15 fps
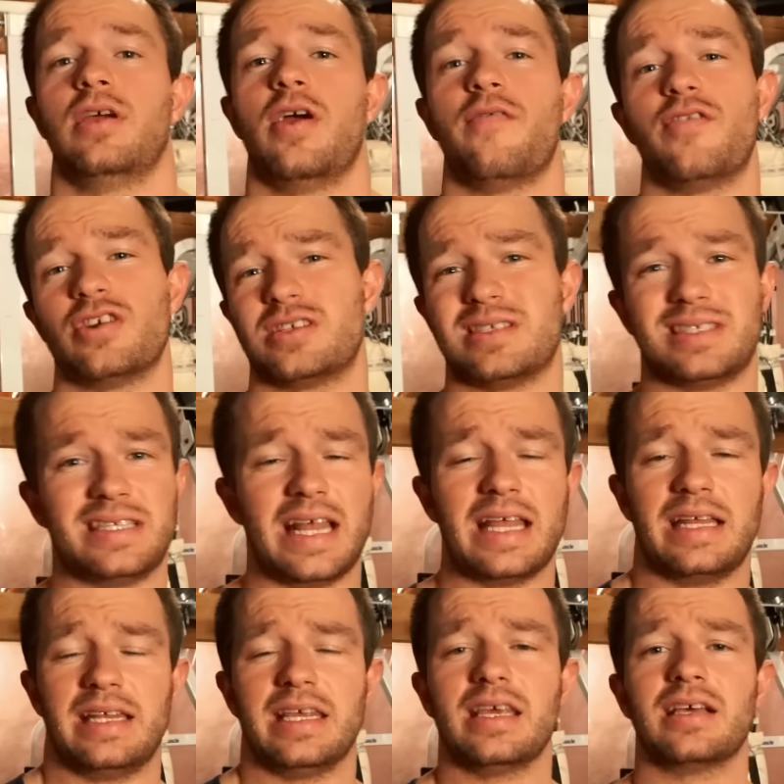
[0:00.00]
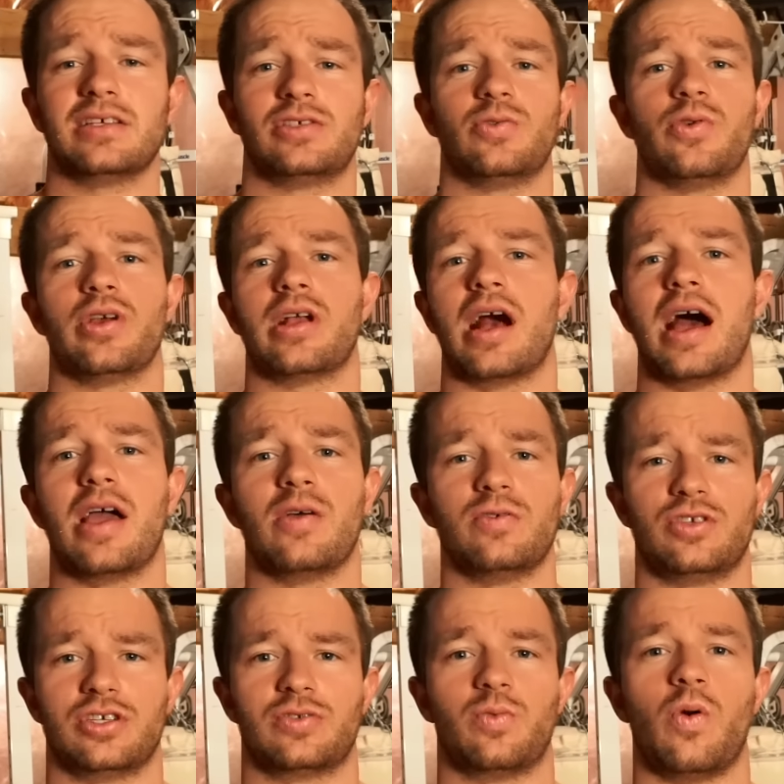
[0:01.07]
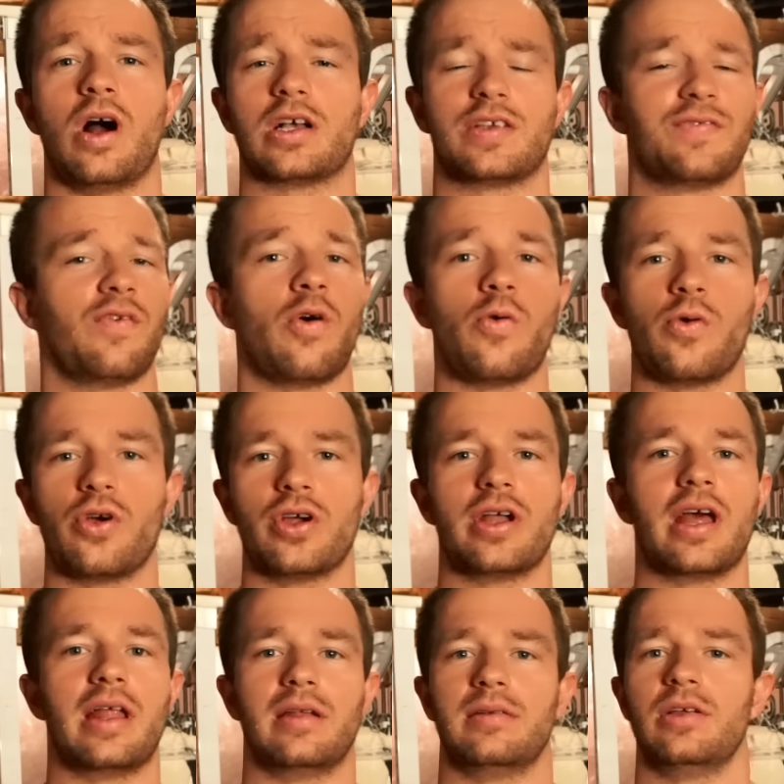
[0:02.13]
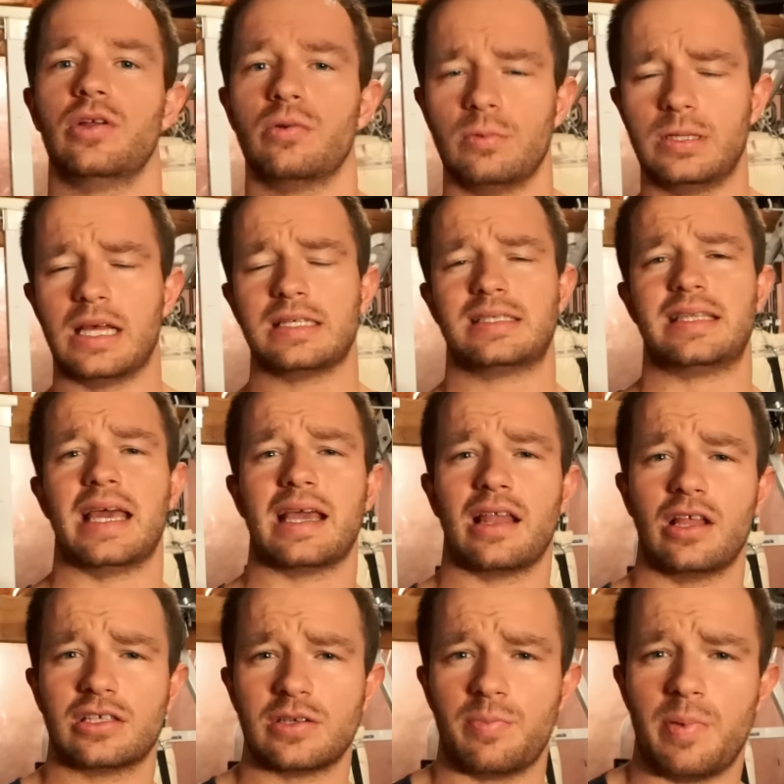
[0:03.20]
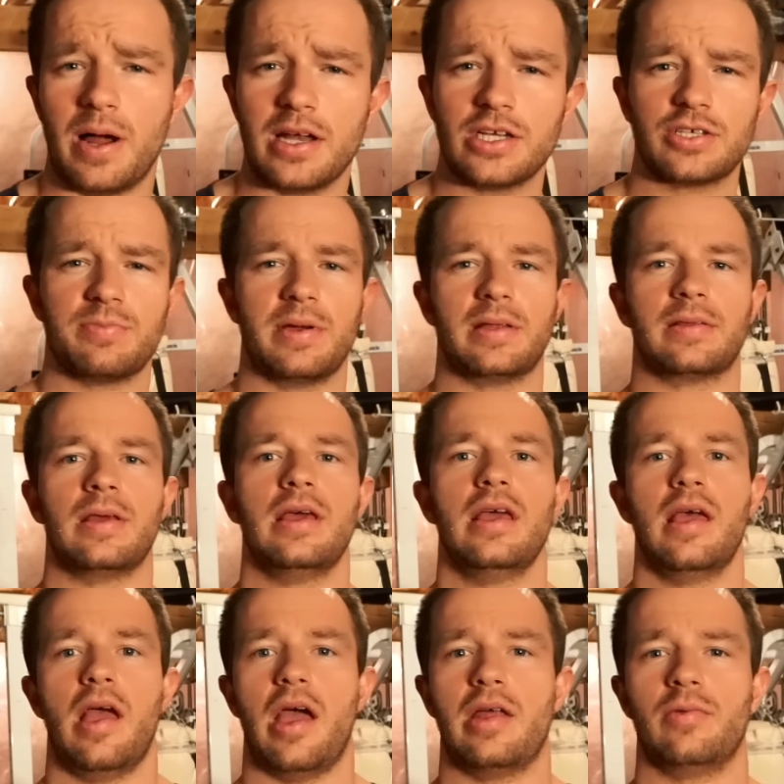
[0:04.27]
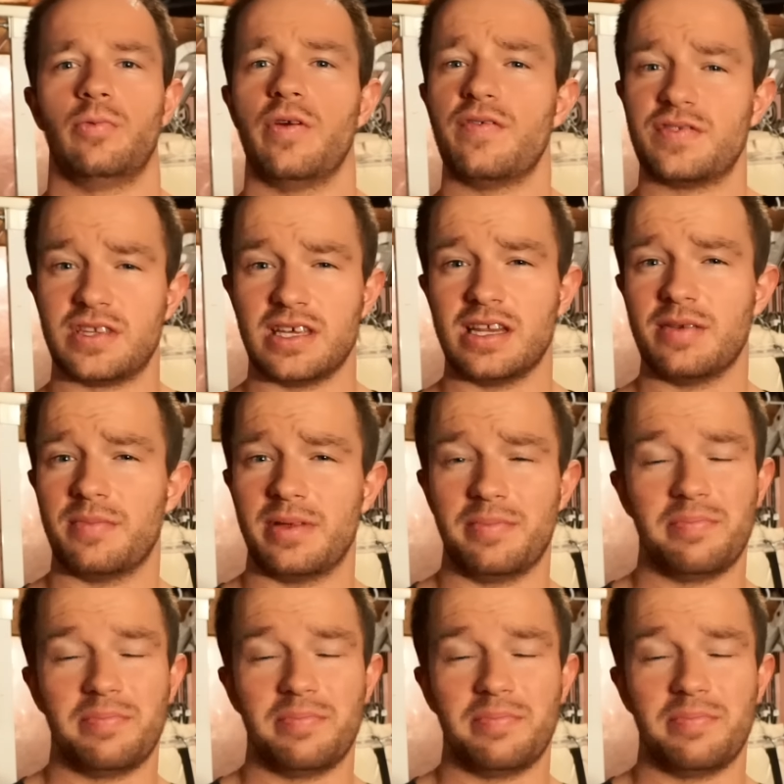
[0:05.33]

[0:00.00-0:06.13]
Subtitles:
Versus Nate Diaz, who's a guy who just walks forward, and he does take a lot of punishment. And we've seen him in